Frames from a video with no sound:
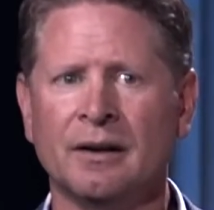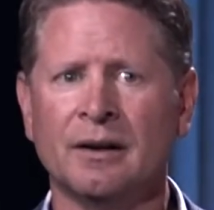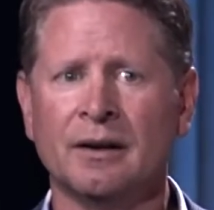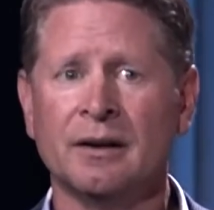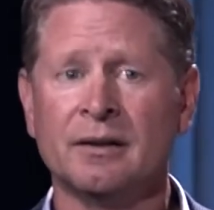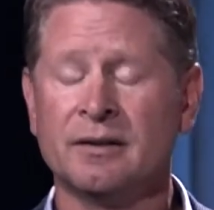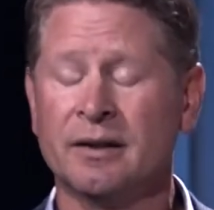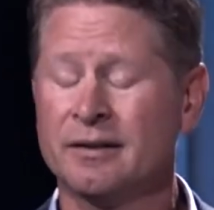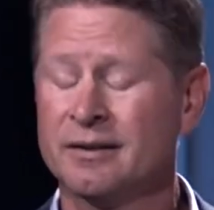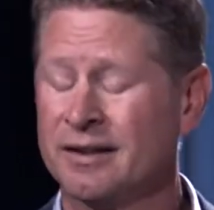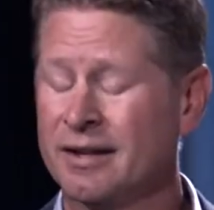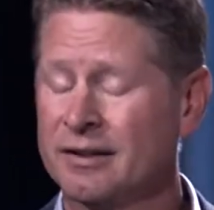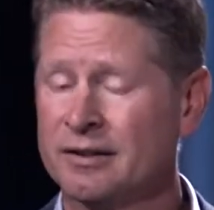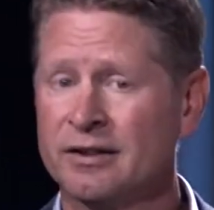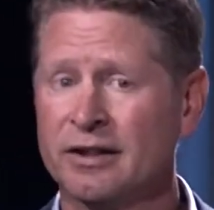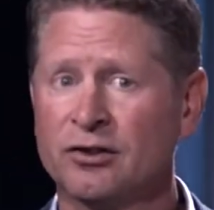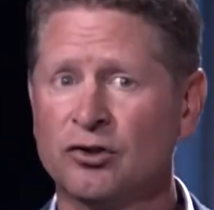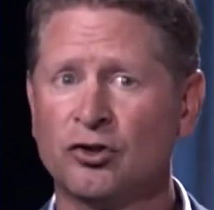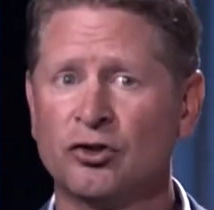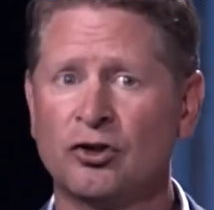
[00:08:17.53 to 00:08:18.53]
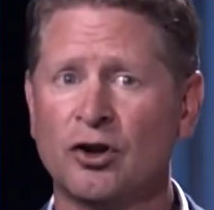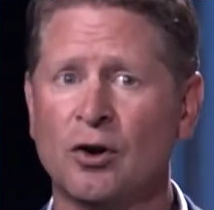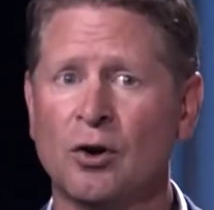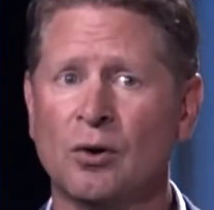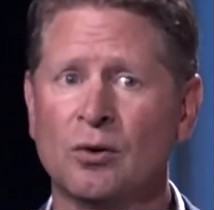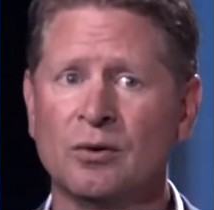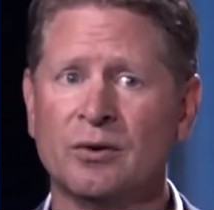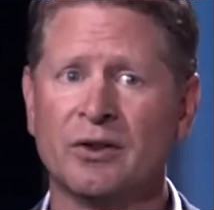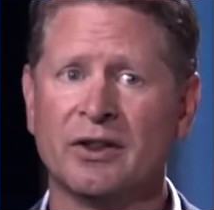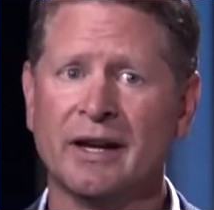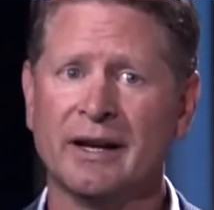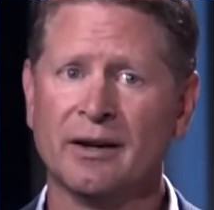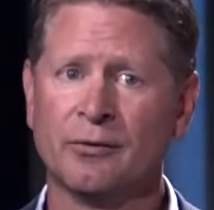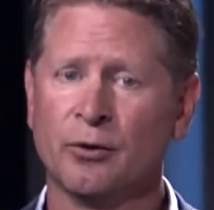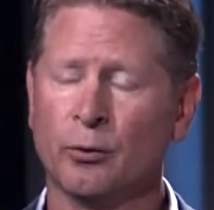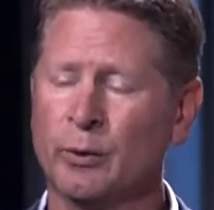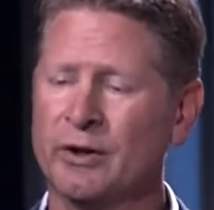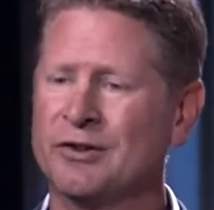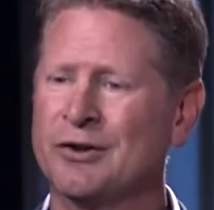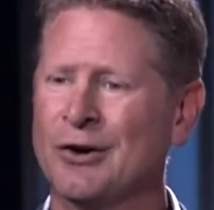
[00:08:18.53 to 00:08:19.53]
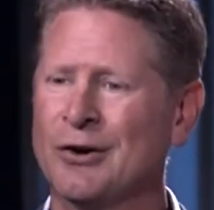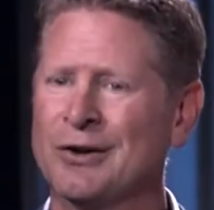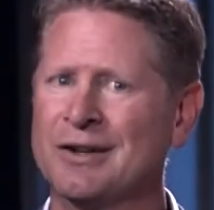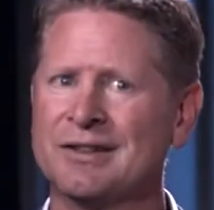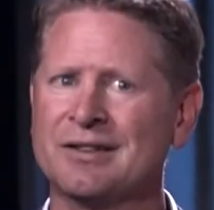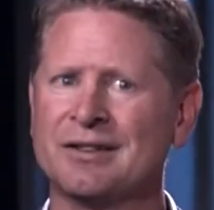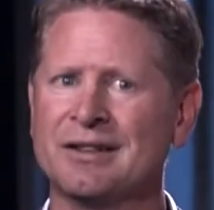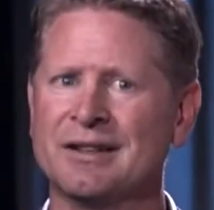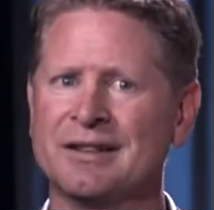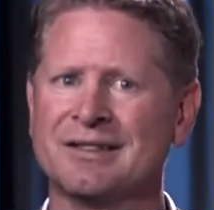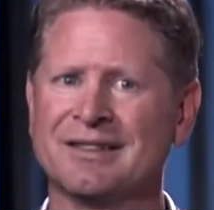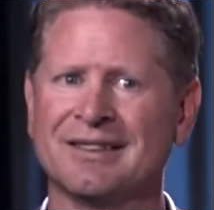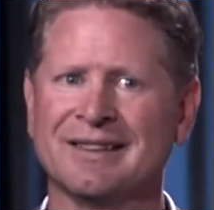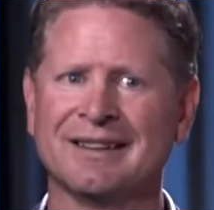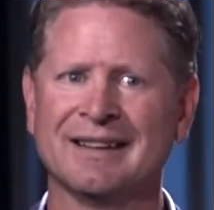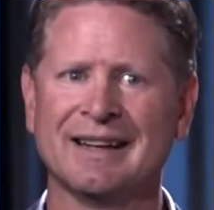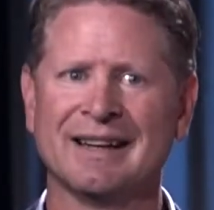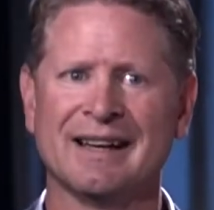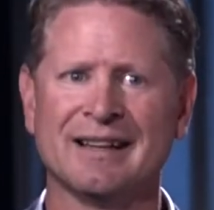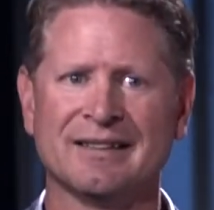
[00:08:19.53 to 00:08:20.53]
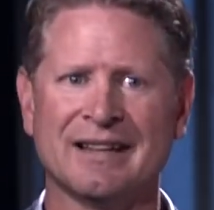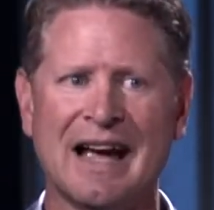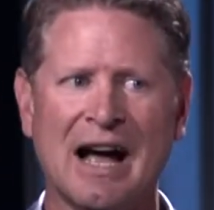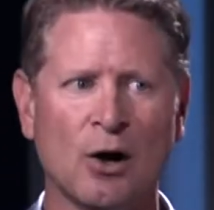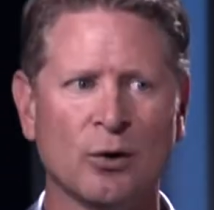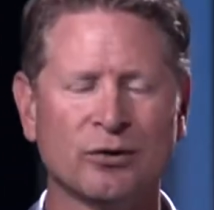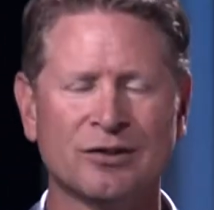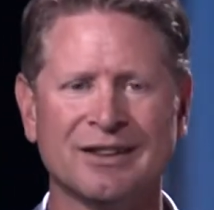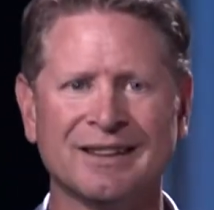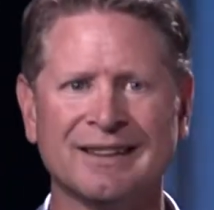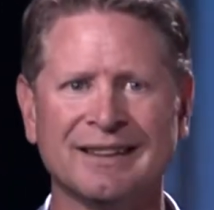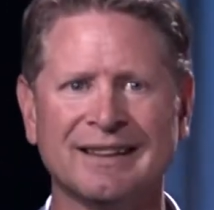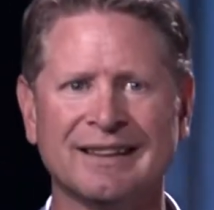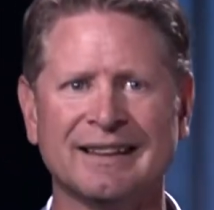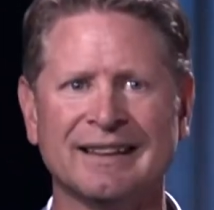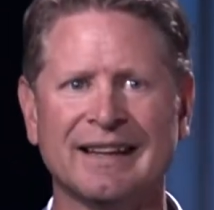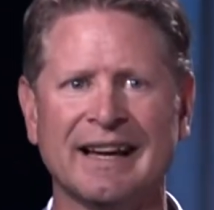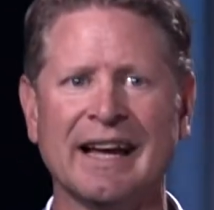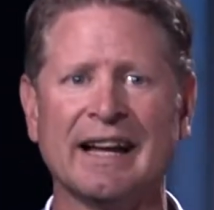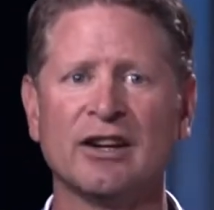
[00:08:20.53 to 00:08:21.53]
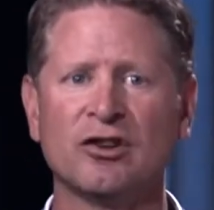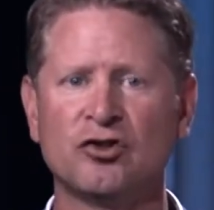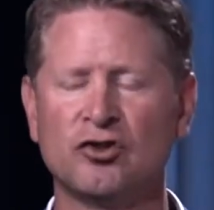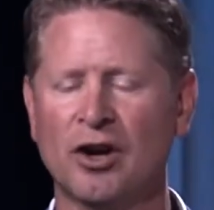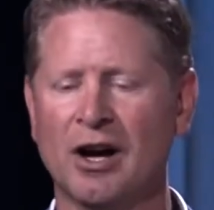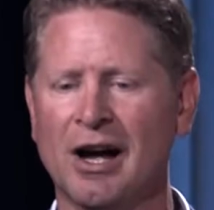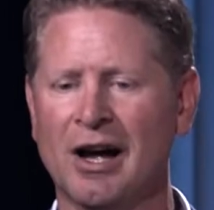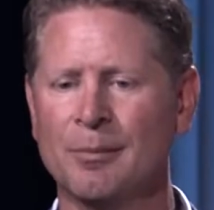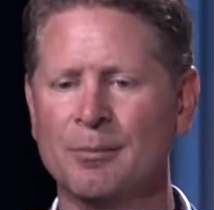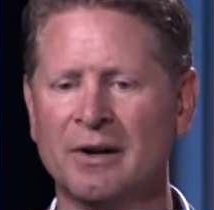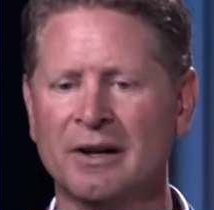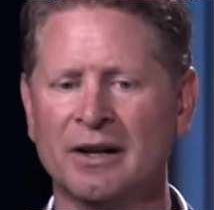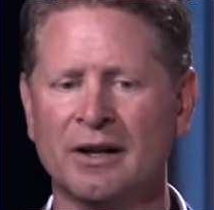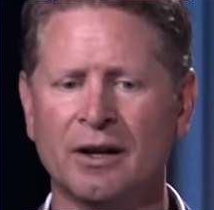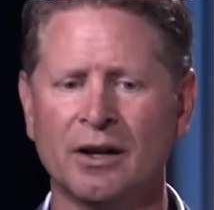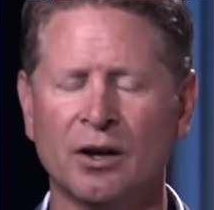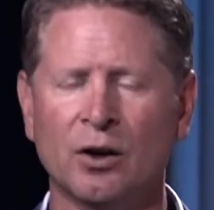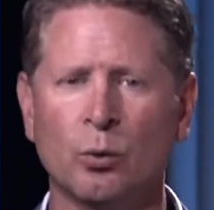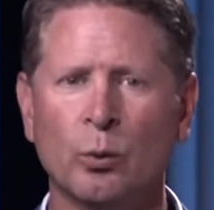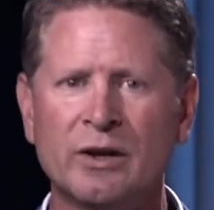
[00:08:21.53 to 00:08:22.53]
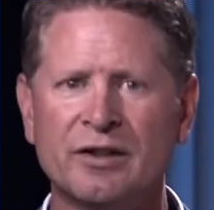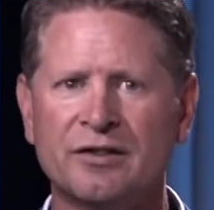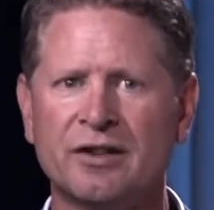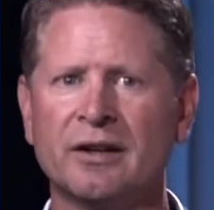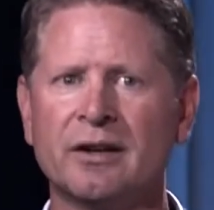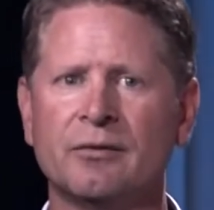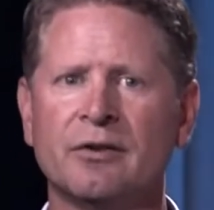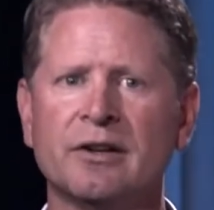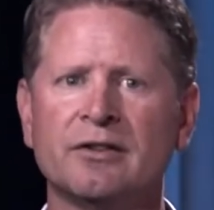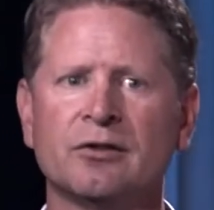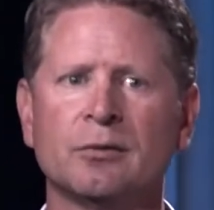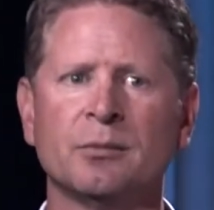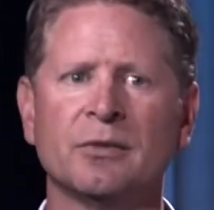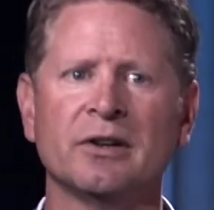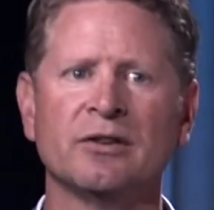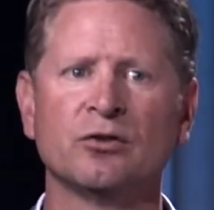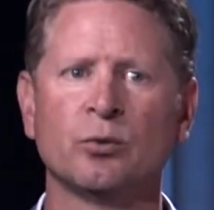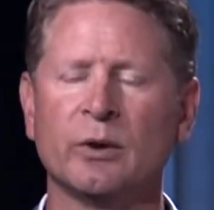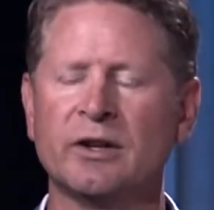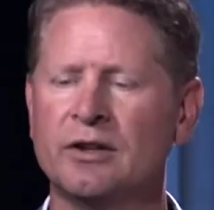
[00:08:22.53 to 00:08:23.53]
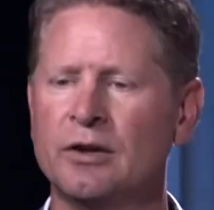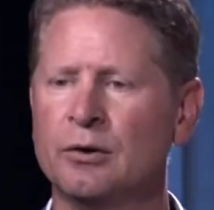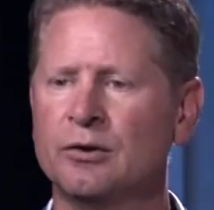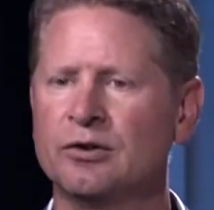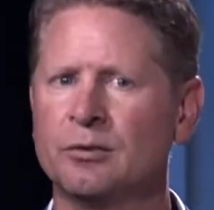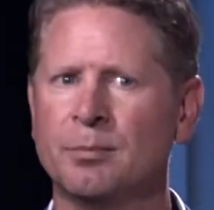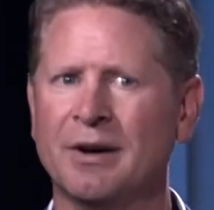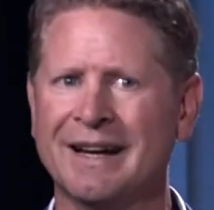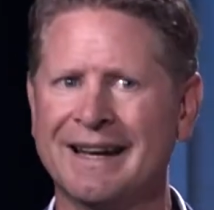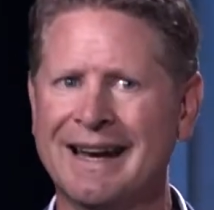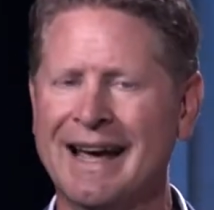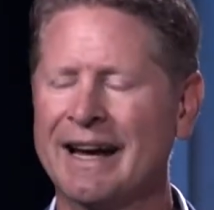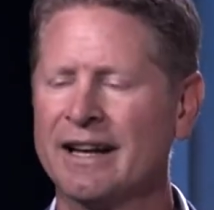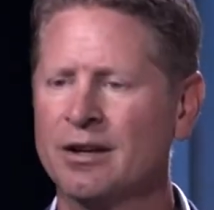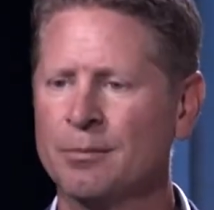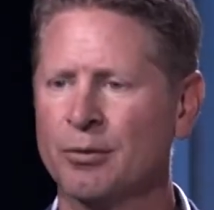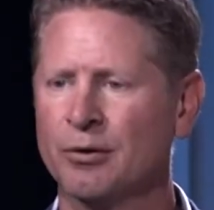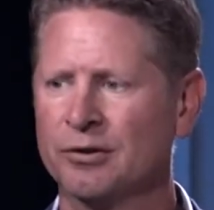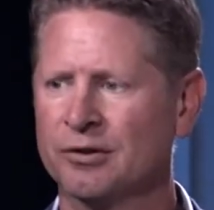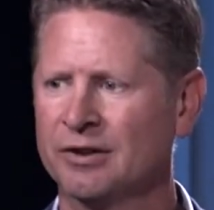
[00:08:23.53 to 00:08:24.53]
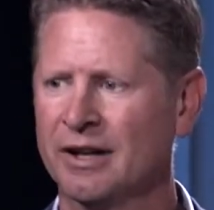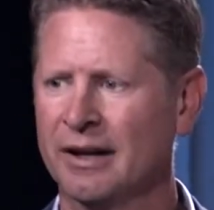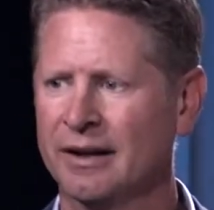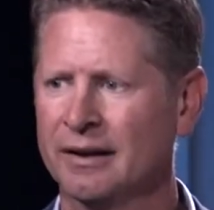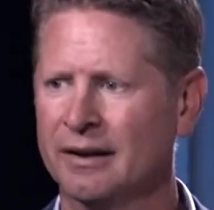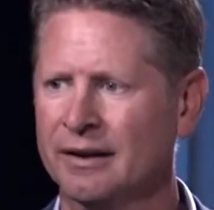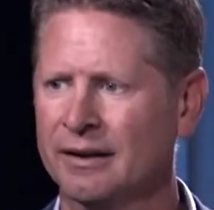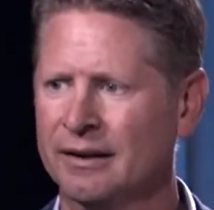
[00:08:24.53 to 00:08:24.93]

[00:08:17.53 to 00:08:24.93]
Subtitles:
Statistics show that if a returning citizen has housing and a job, recidivism is reduced by 90%.